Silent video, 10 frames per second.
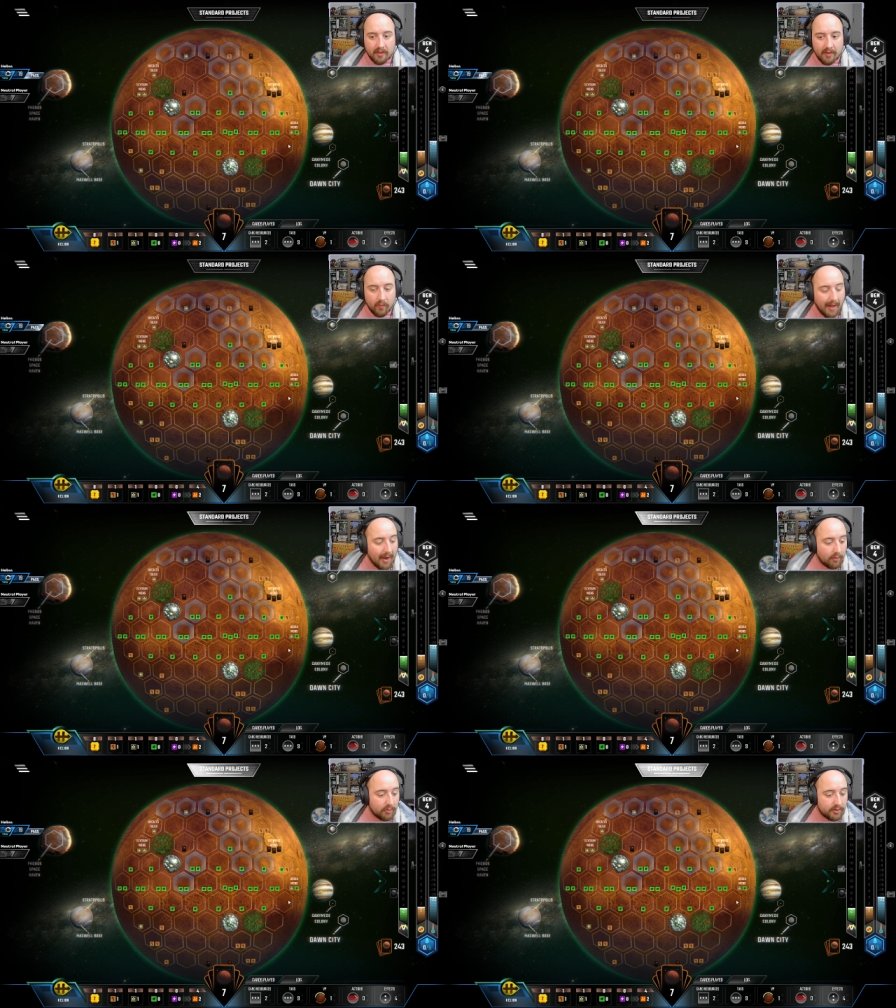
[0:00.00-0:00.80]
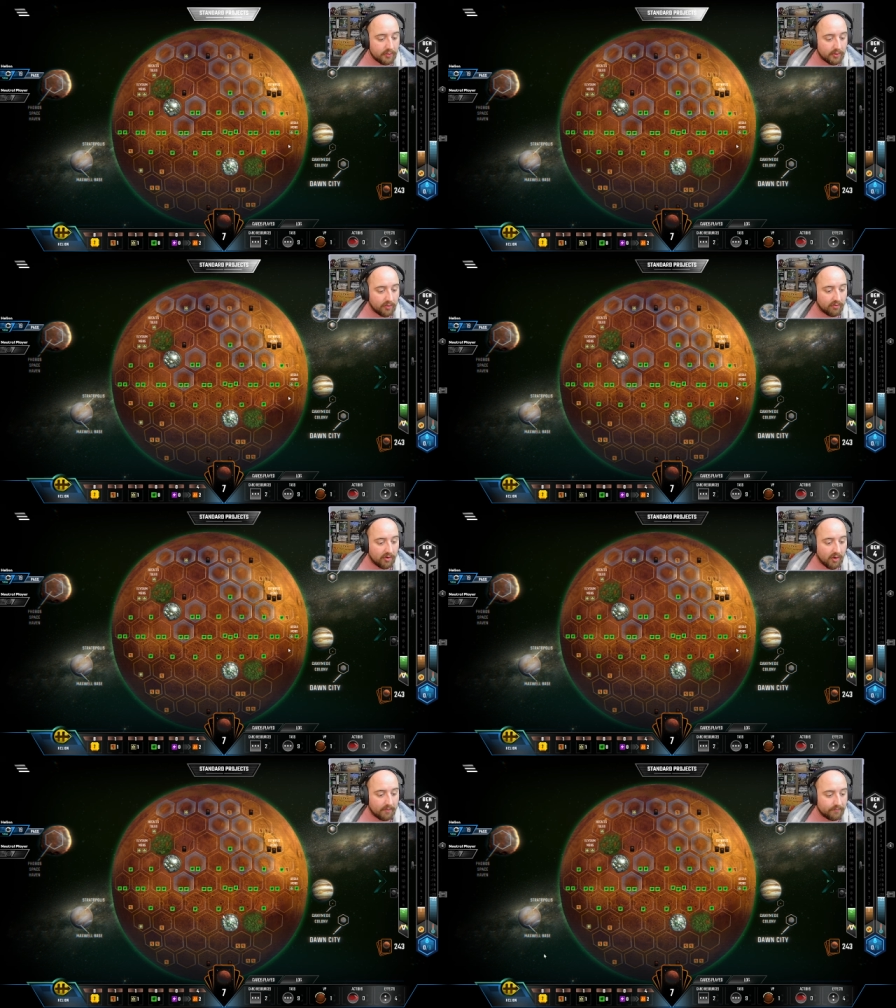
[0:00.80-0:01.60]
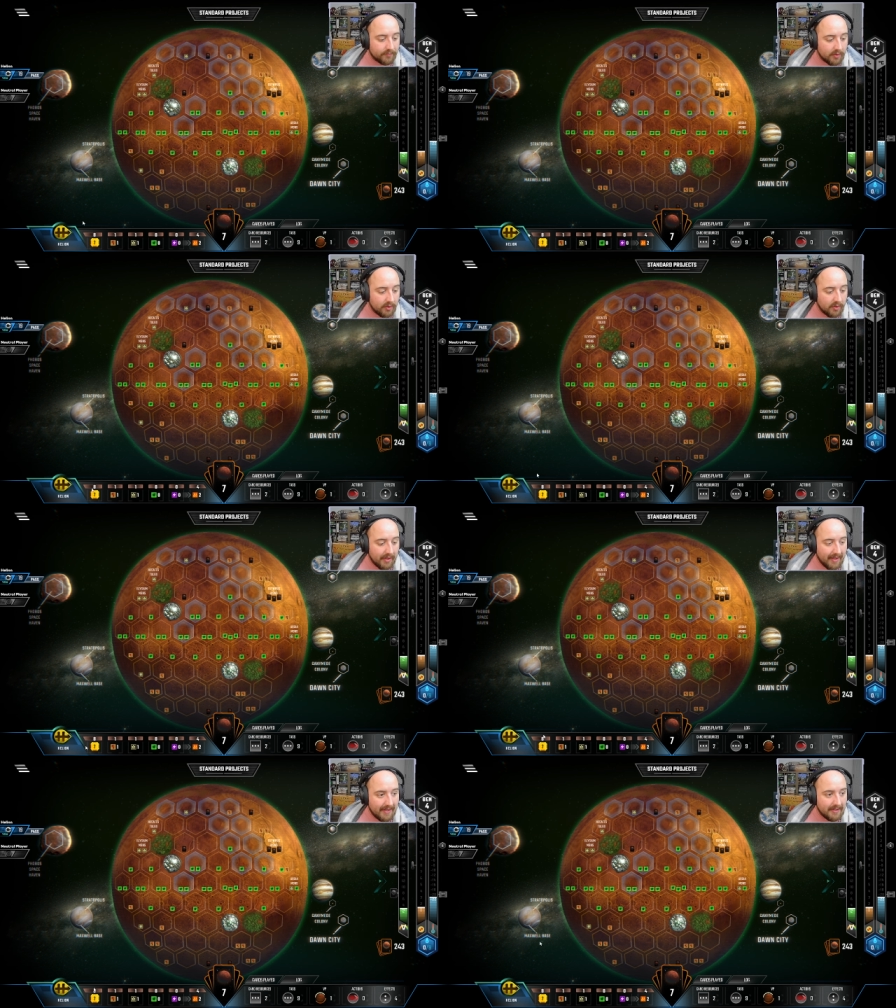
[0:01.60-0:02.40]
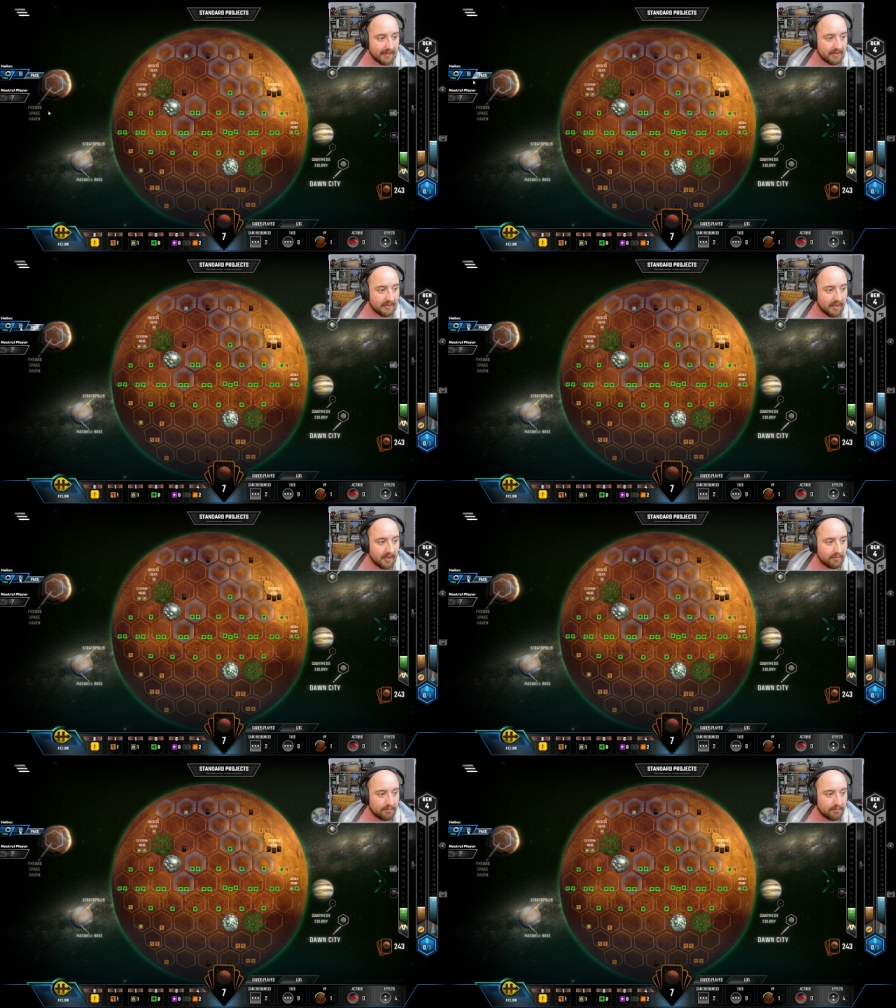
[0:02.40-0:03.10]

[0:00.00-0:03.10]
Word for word: How are we doing overall? 8 income